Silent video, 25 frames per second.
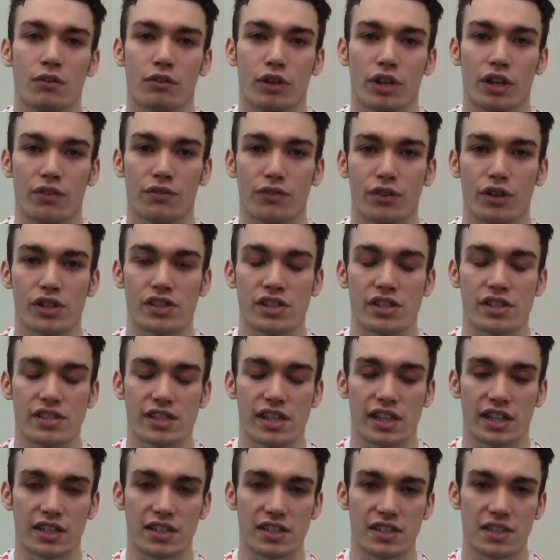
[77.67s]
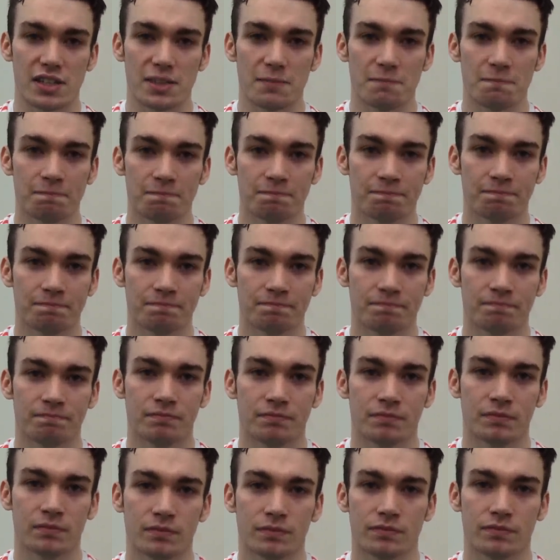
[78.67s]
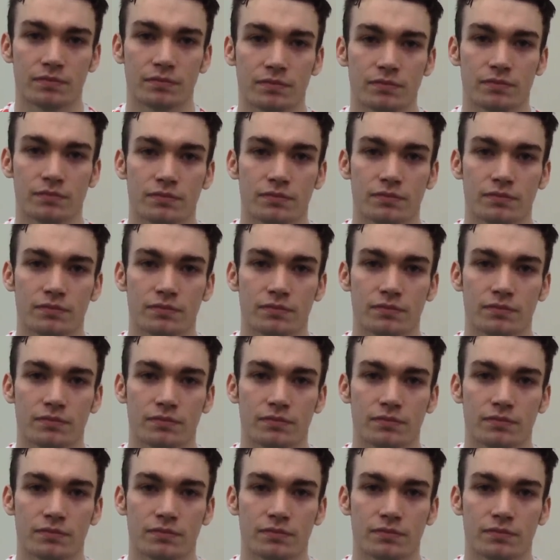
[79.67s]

for the first and second team. How does that